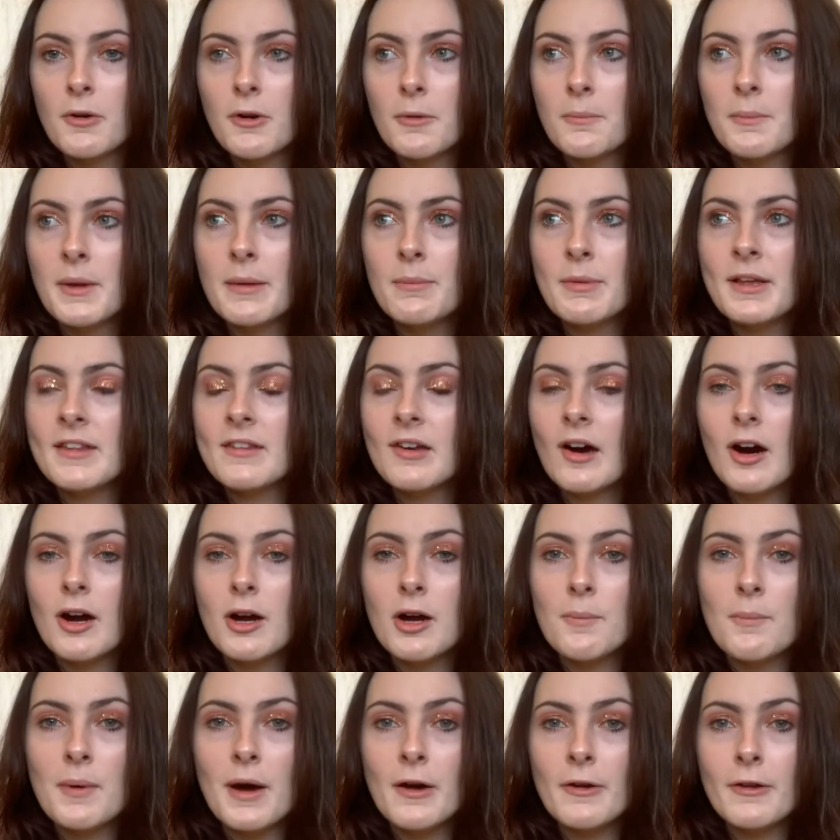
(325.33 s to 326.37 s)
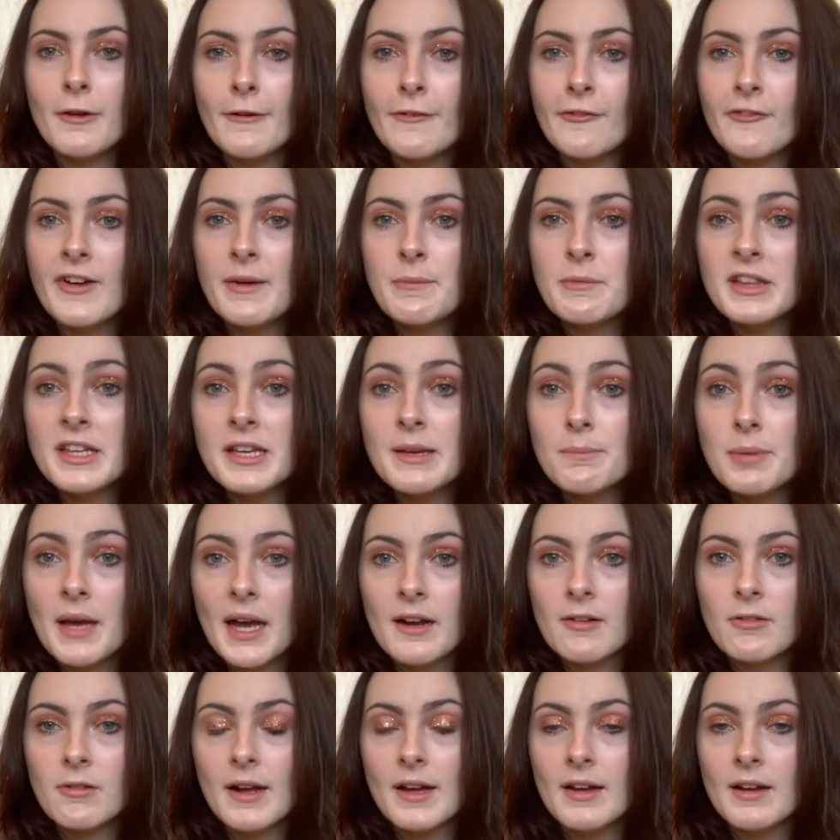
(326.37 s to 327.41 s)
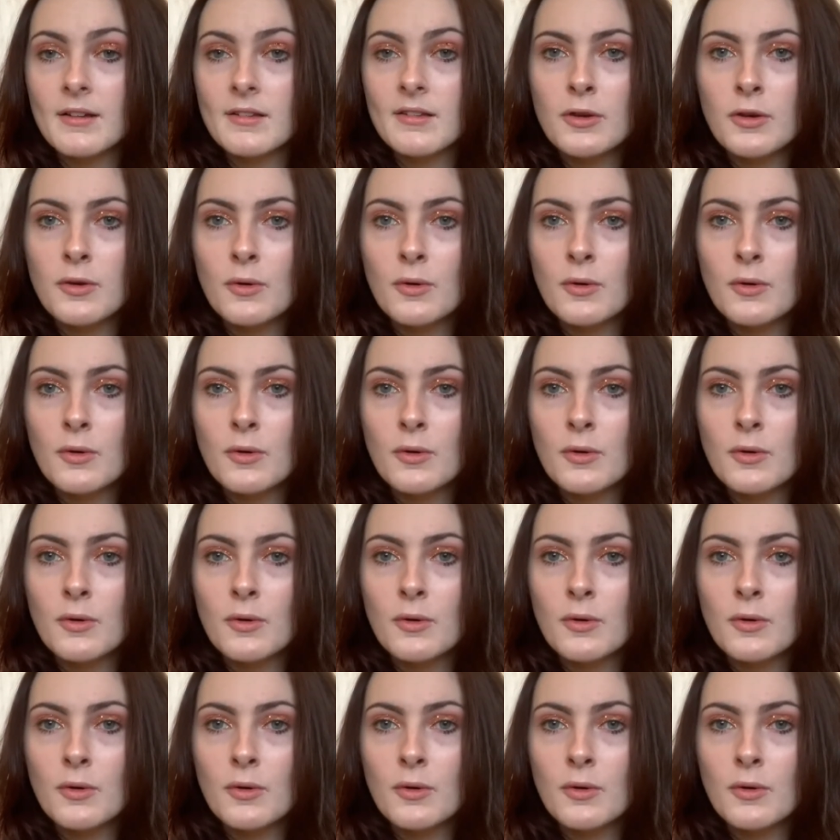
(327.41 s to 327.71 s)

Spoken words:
or maybe talk about your family background.